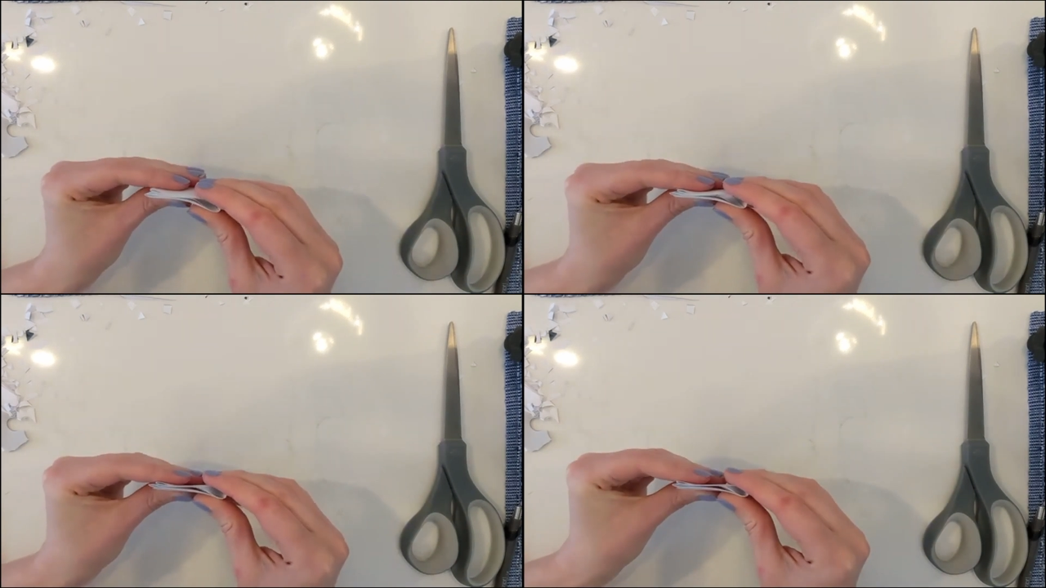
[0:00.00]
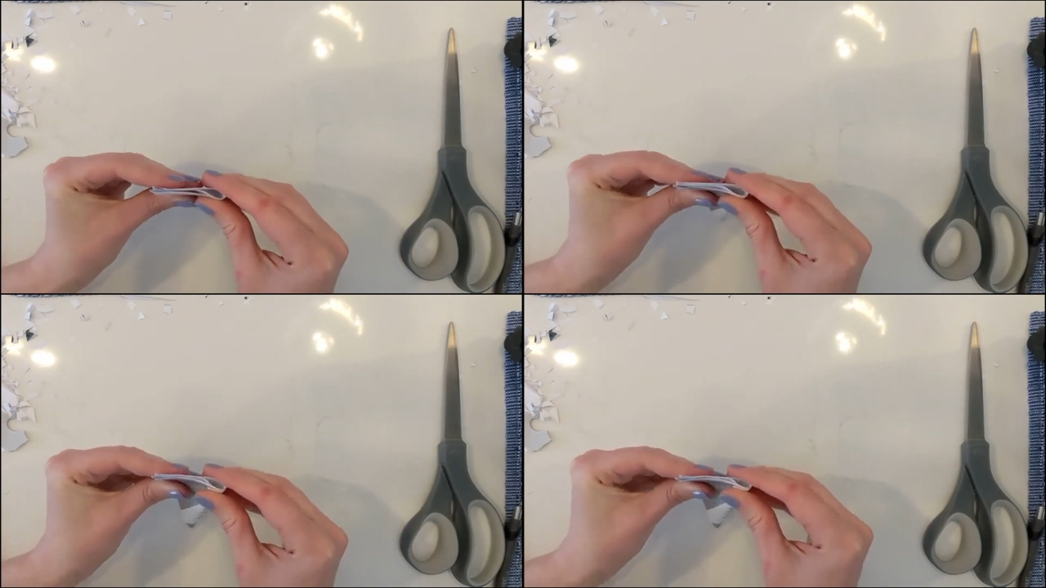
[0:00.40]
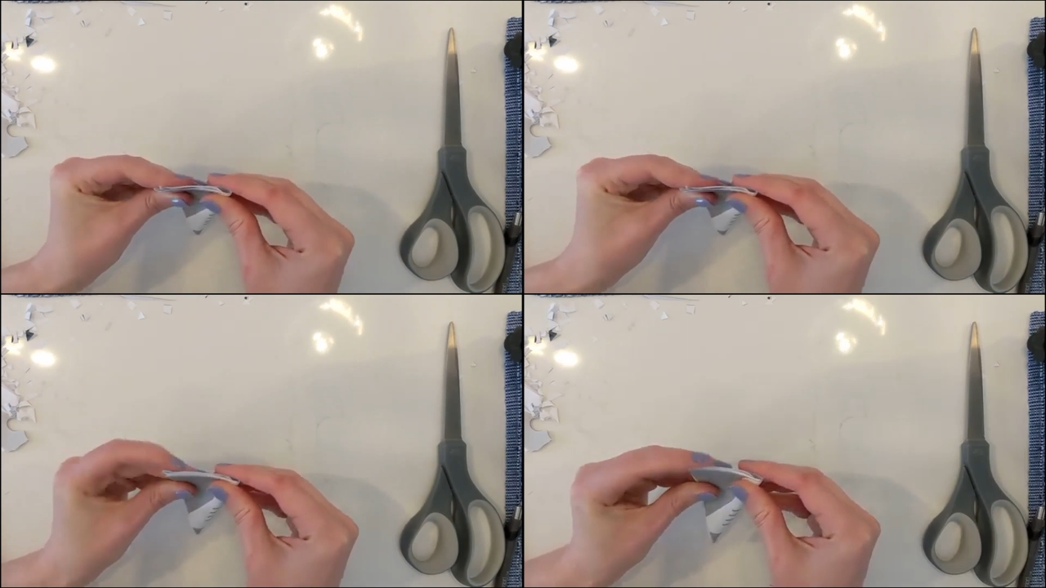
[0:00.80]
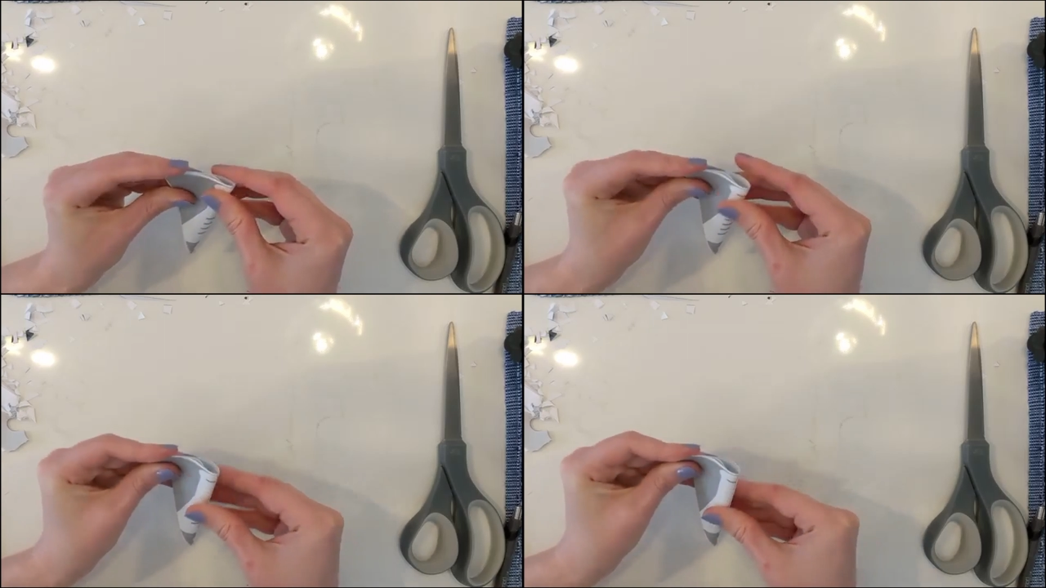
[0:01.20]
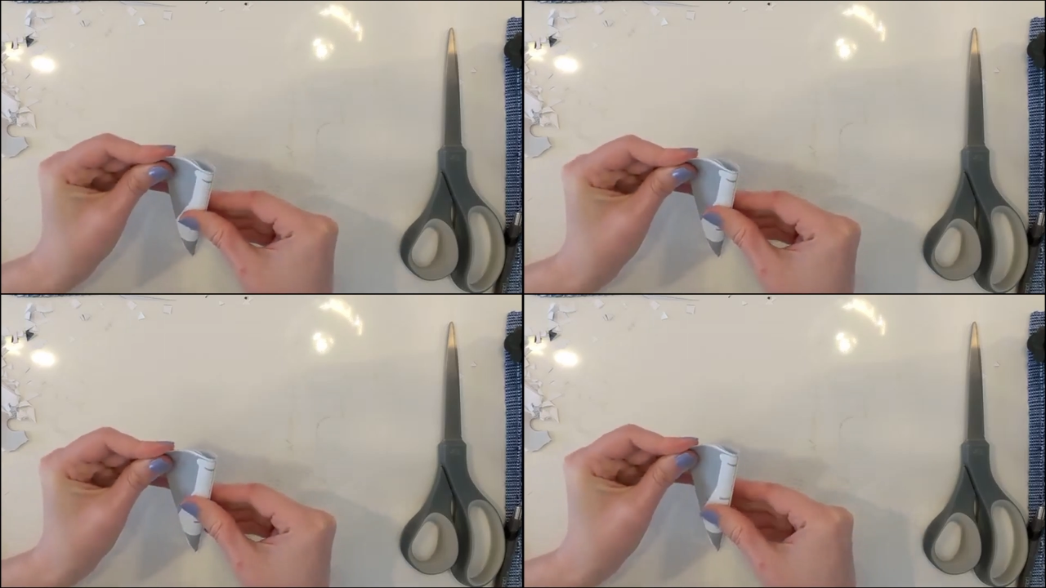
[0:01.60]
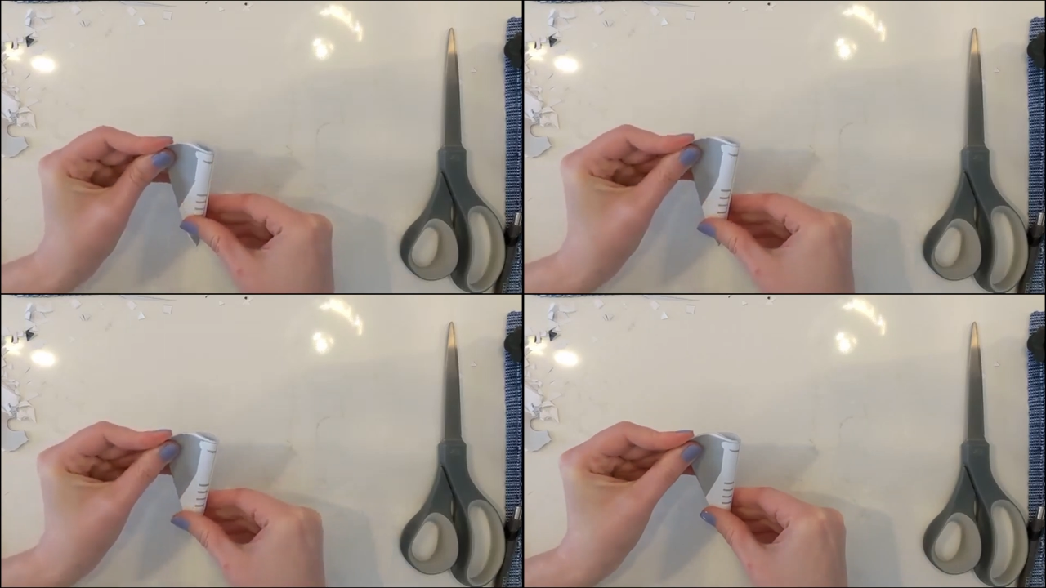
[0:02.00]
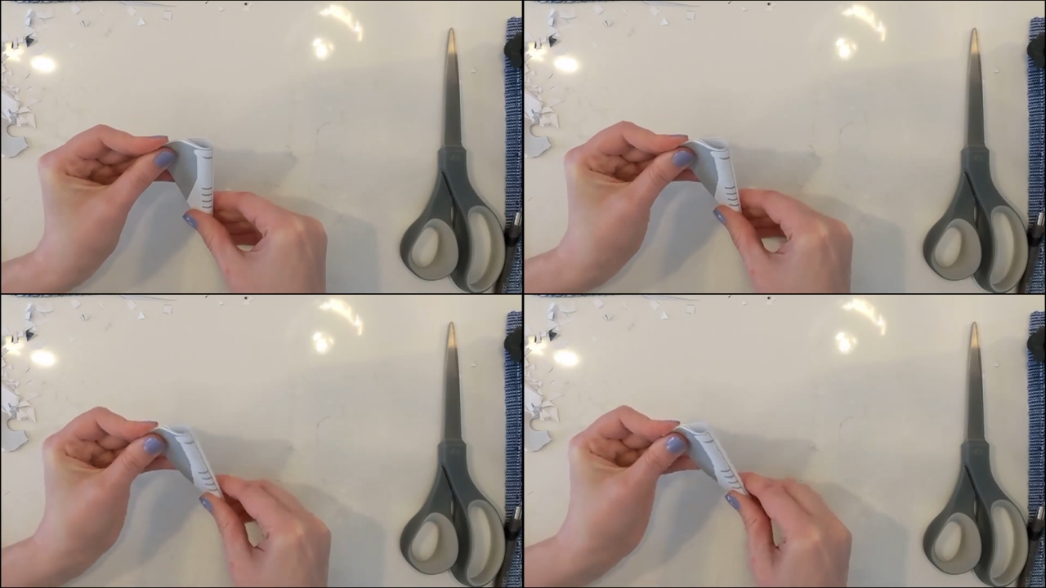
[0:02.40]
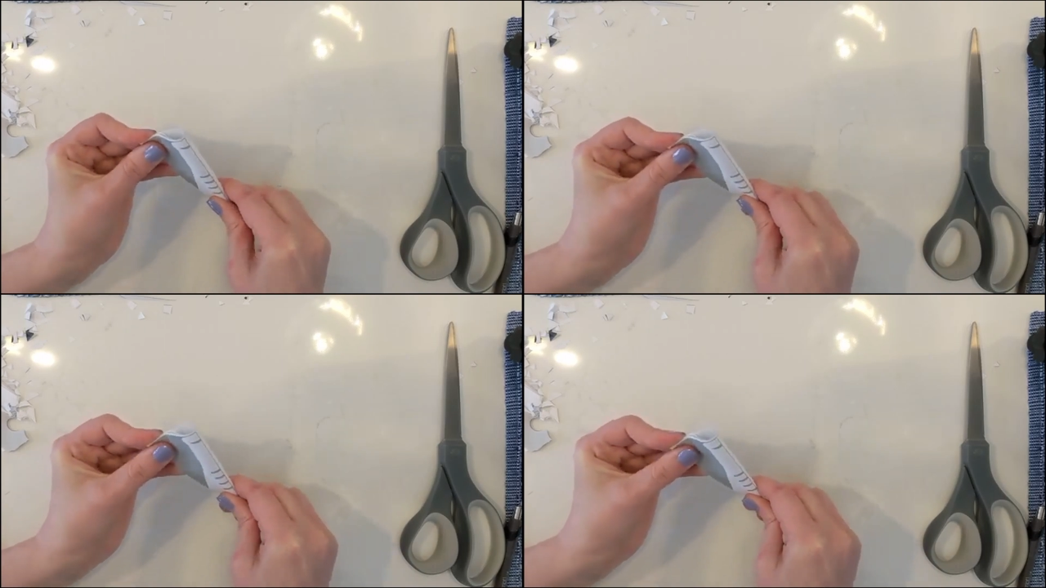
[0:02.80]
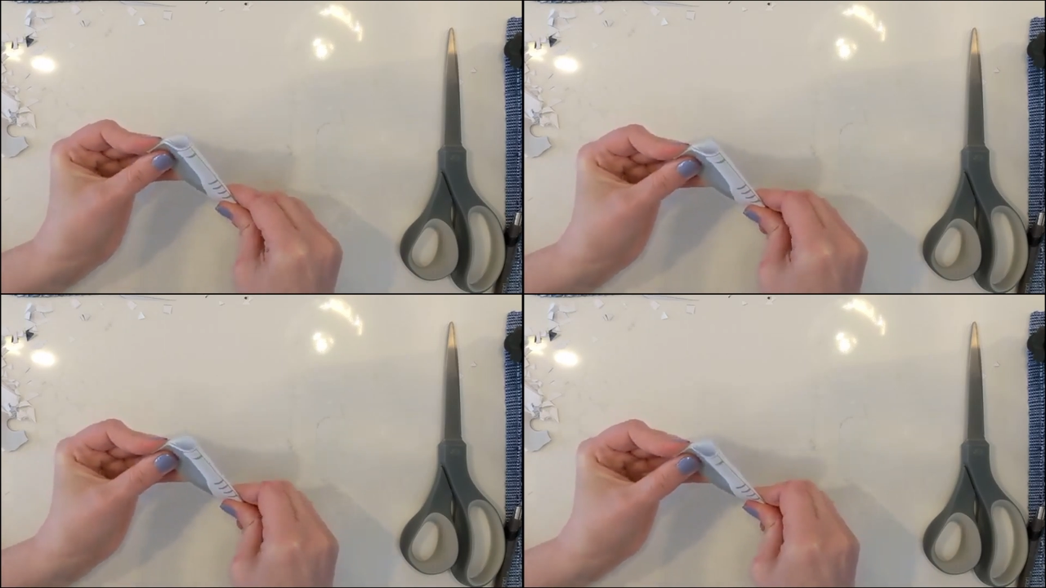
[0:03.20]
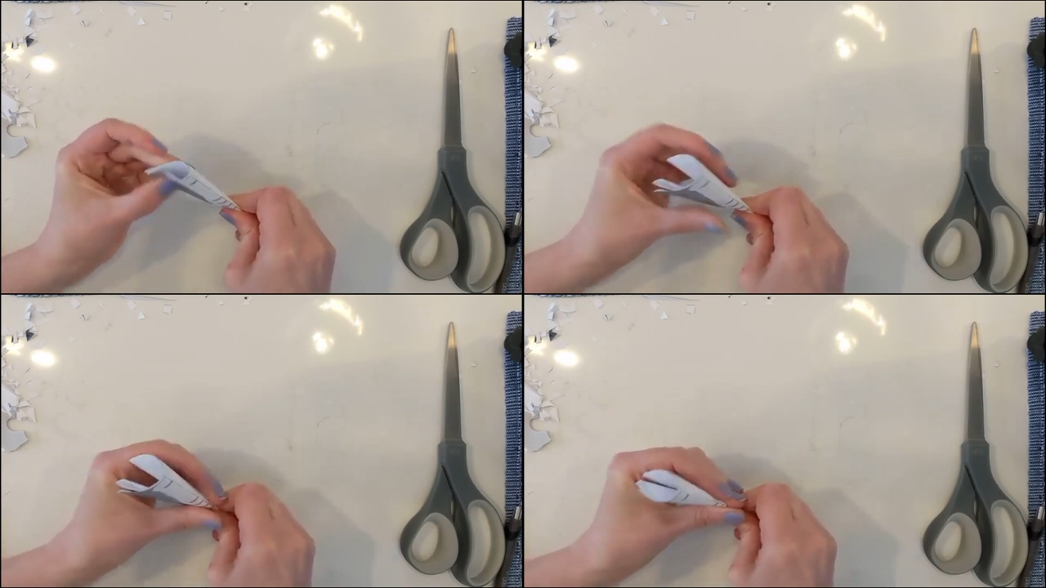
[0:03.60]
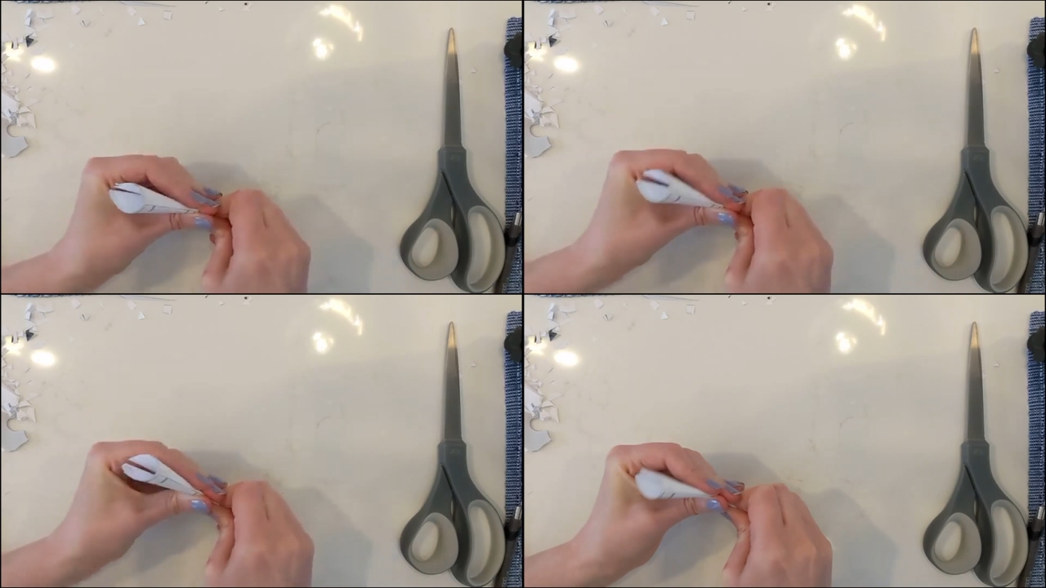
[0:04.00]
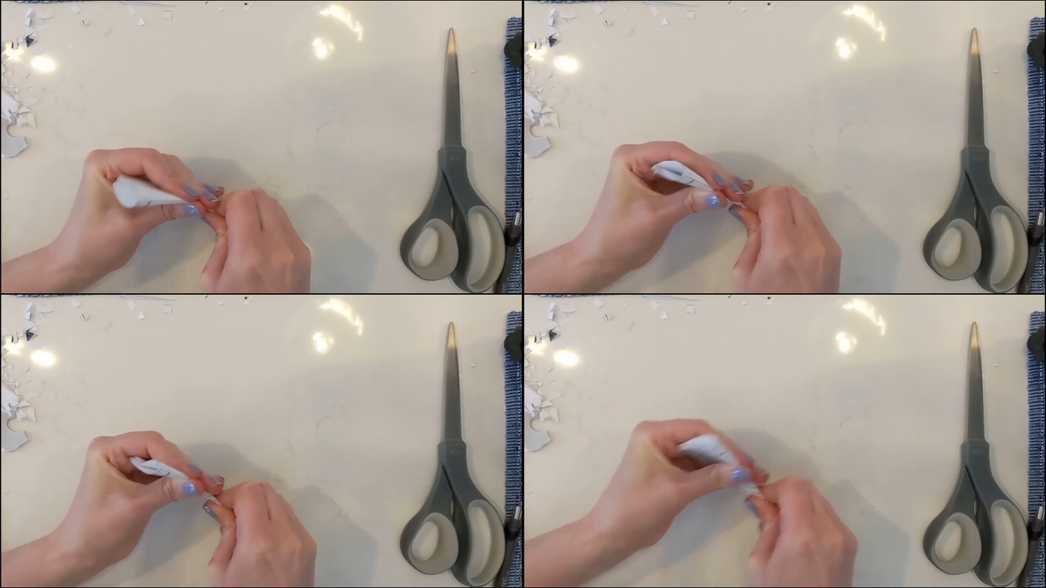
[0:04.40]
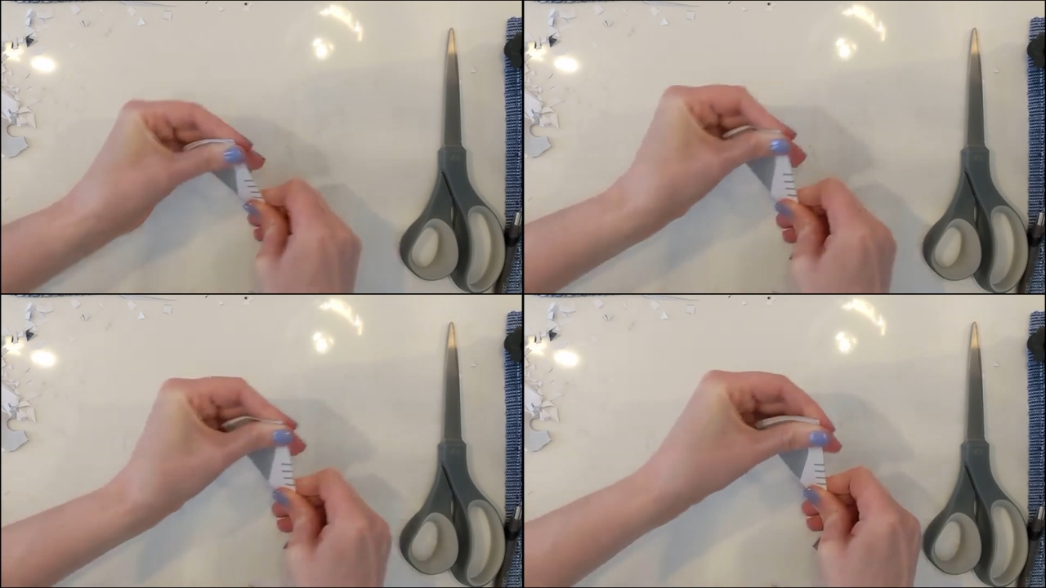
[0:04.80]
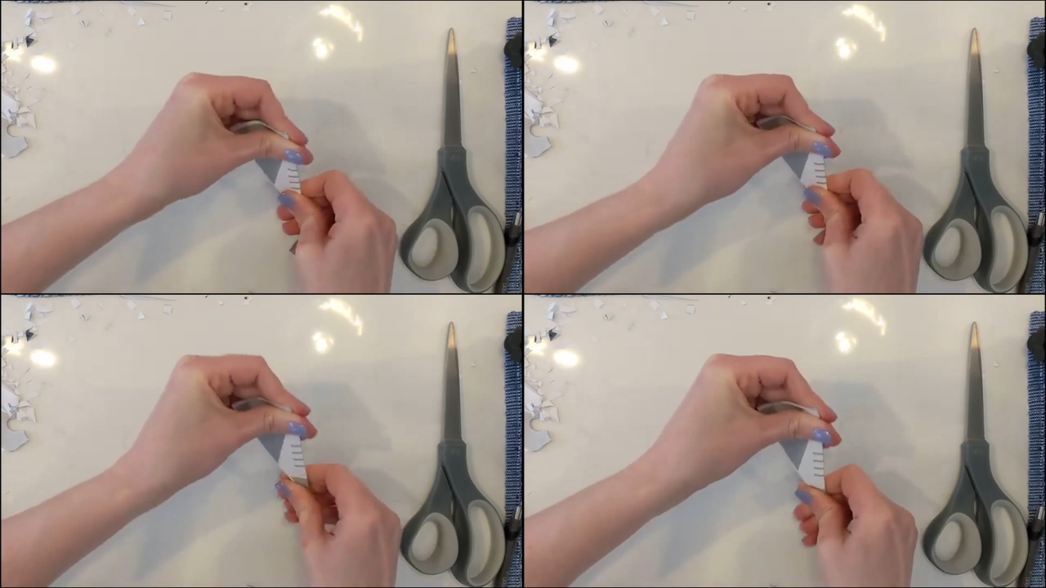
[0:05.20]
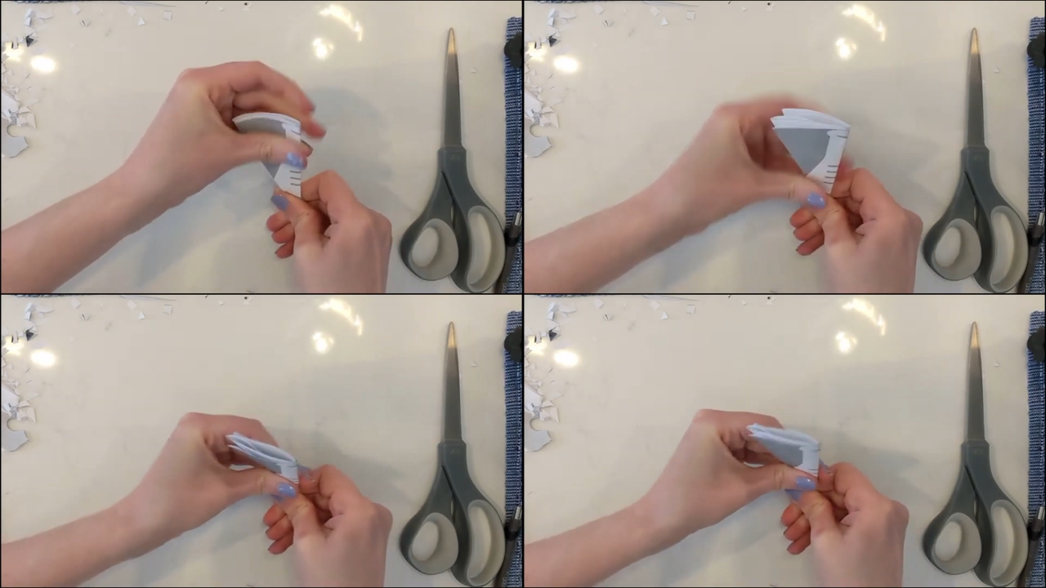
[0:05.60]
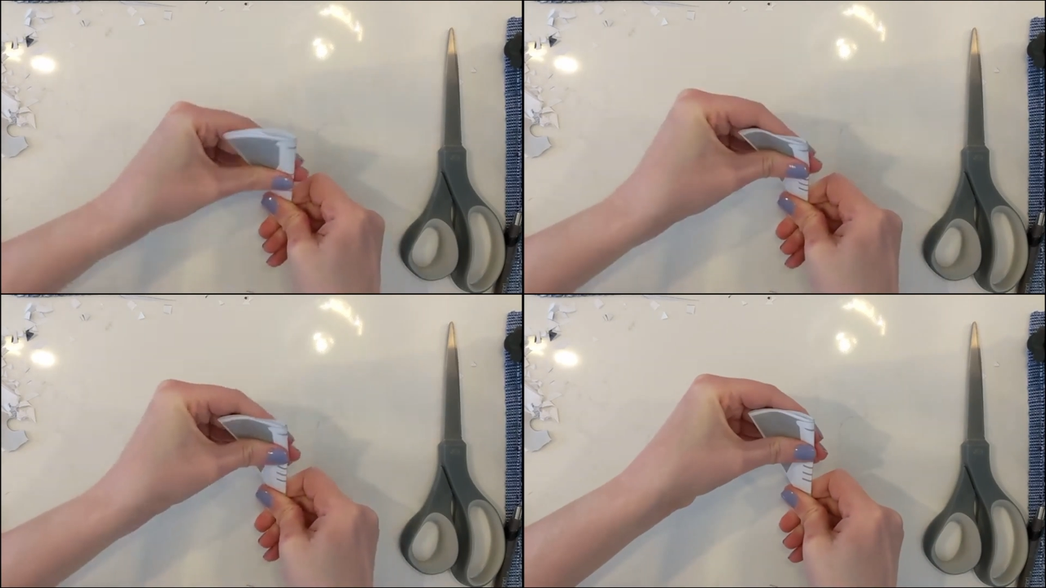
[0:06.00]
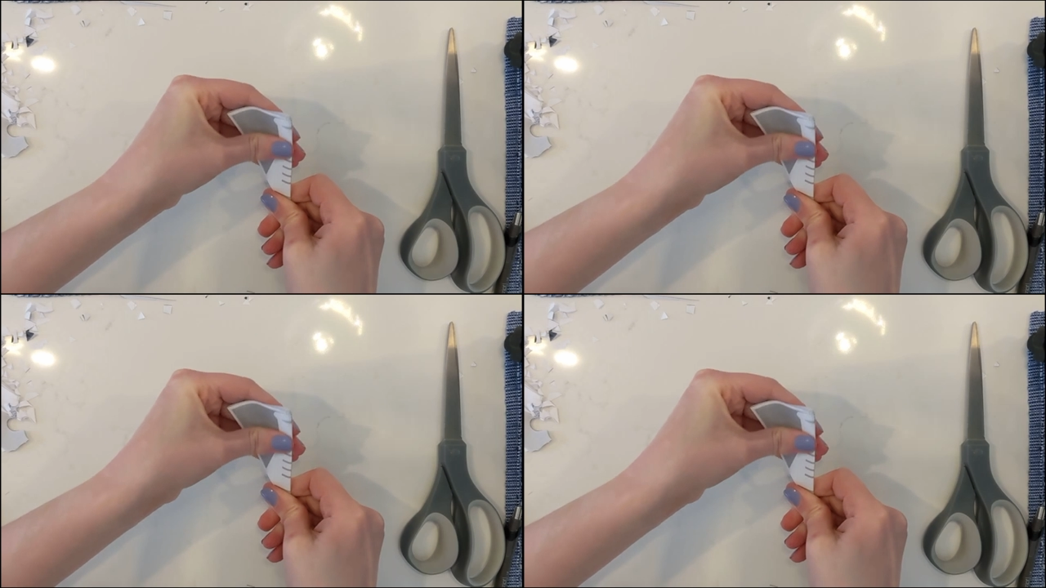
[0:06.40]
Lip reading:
No face is visible, so there are no lips to read.